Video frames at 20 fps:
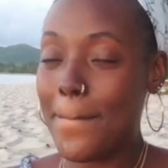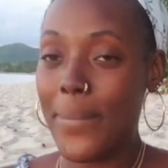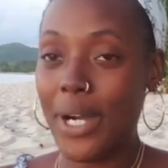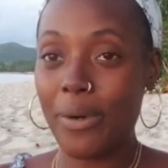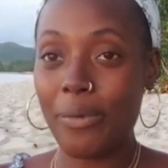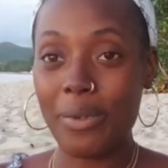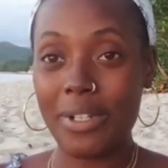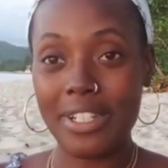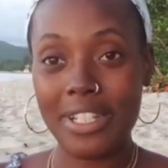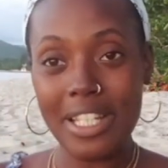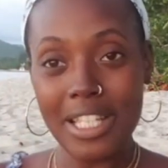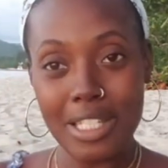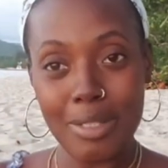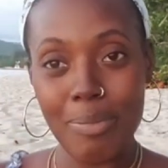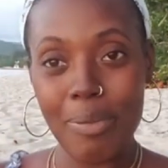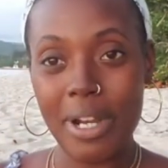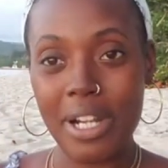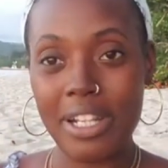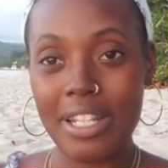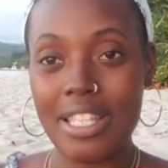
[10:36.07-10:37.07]
But with this
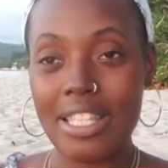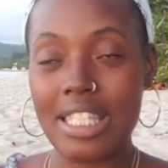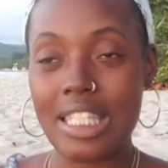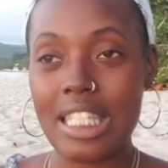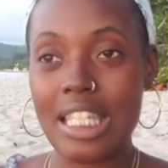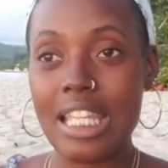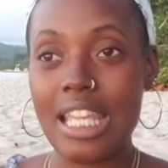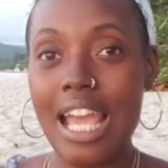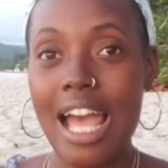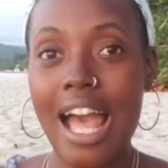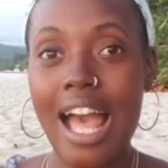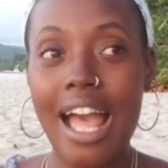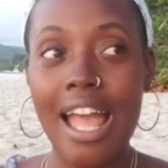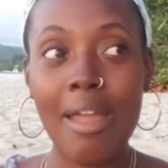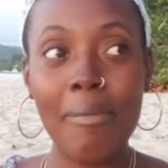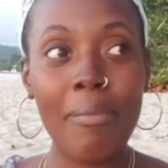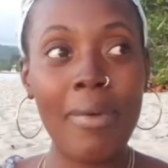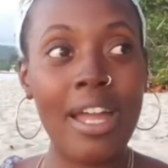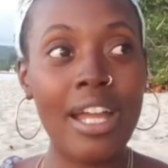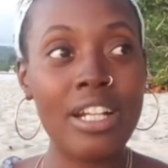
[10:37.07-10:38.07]
pregnancy,
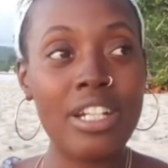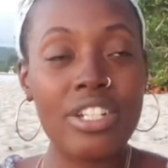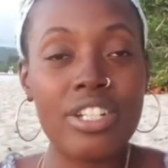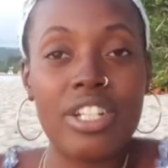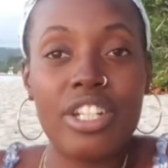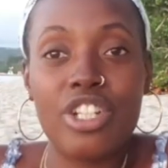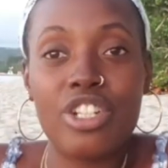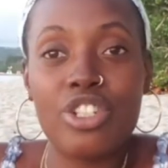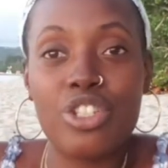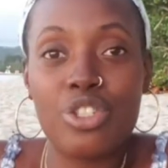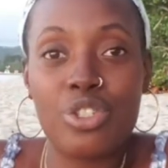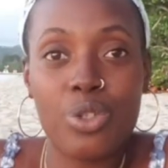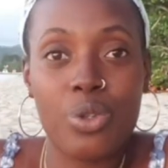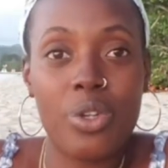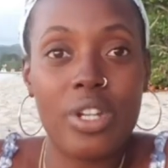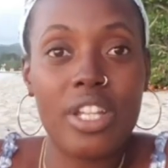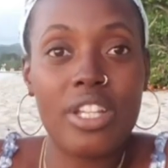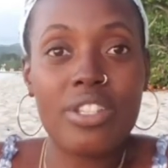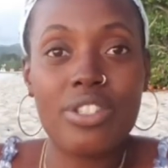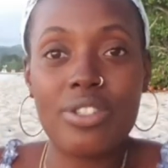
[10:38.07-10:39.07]
I'm actually
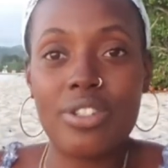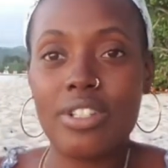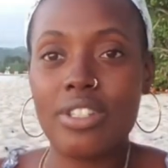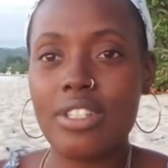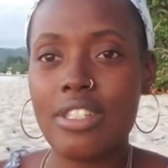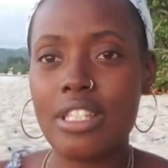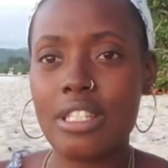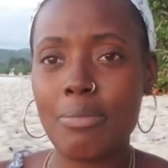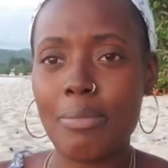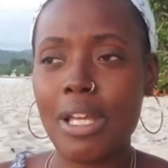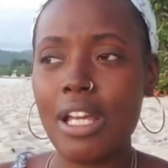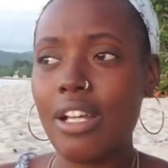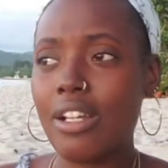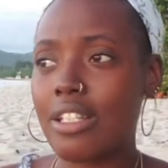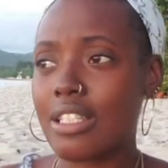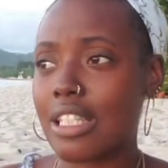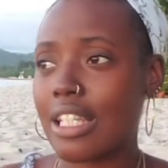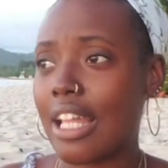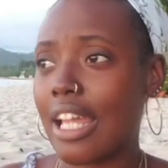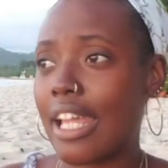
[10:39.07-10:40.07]
enjoying certain
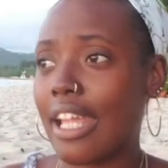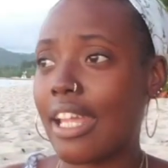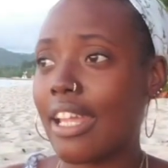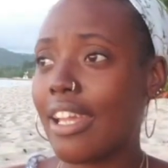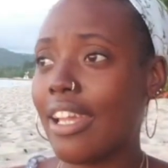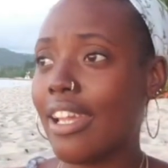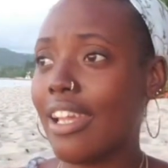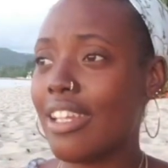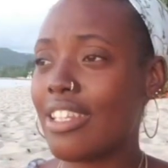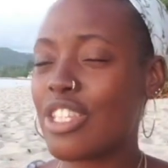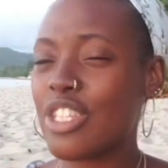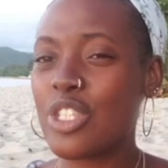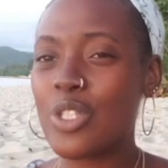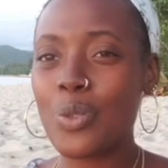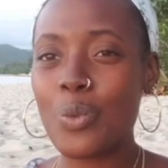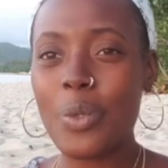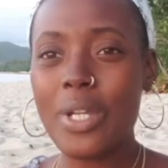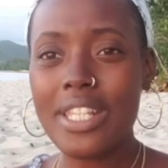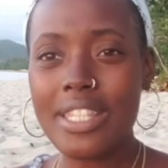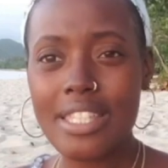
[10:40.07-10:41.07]
smells, like
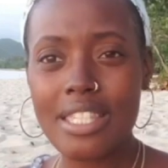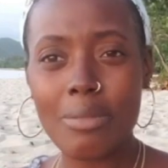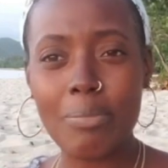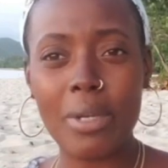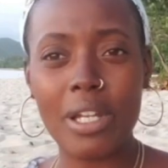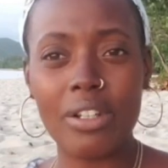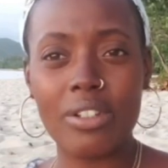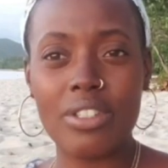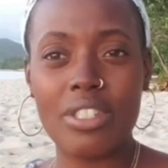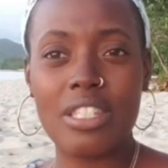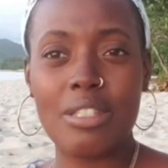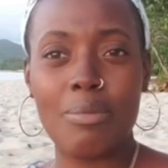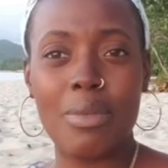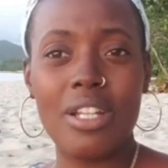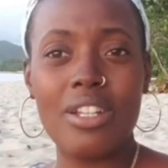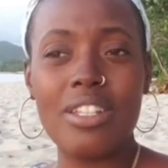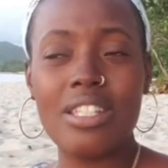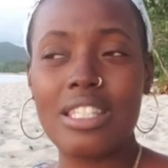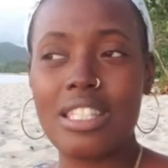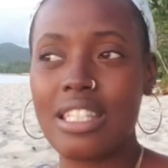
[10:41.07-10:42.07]
sweet smells,
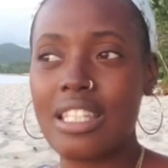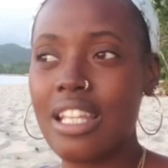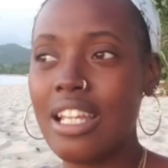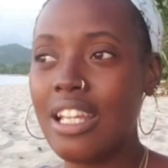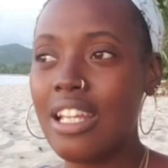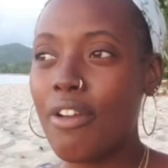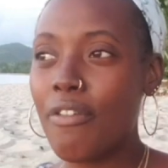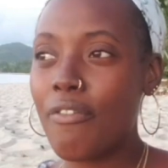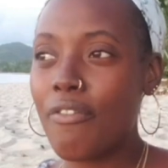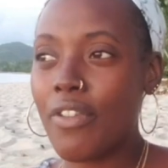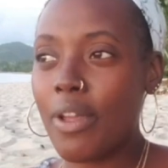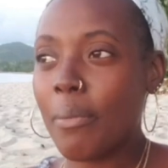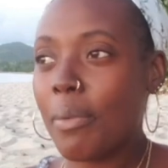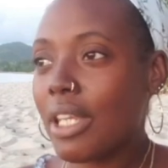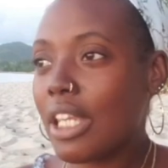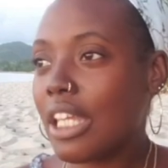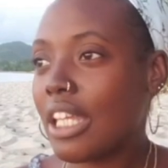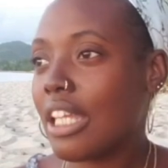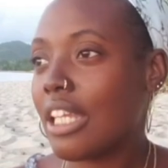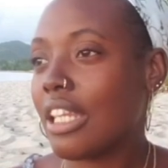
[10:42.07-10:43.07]
smells
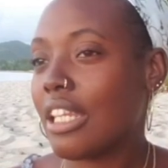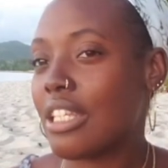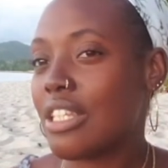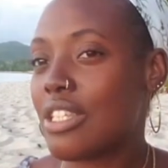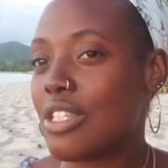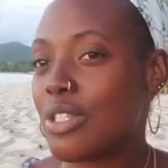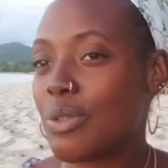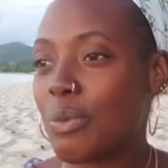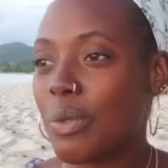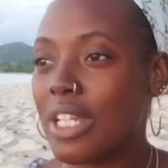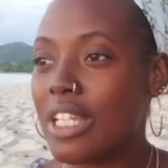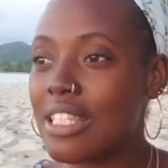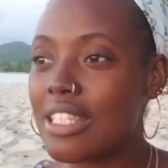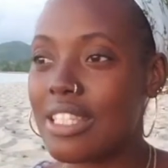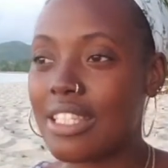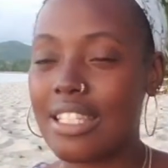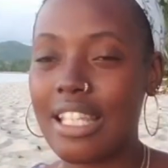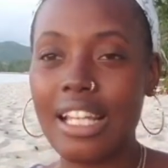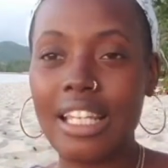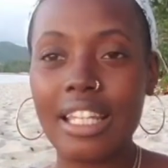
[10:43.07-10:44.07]
feminine, sweet,
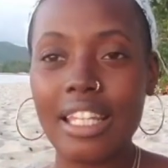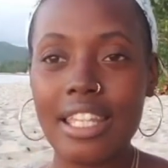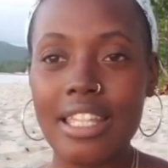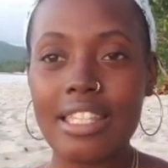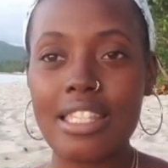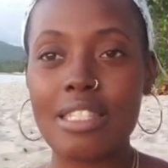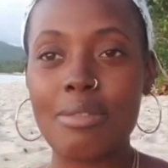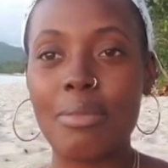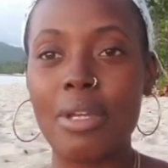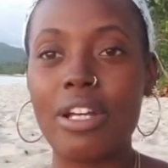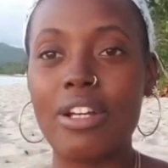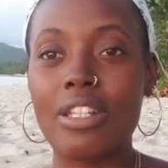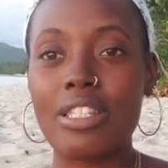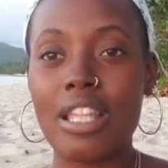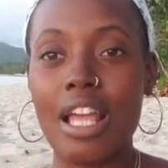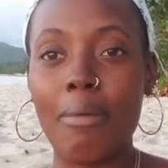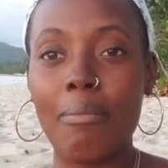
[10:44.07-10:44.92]
delicate smells.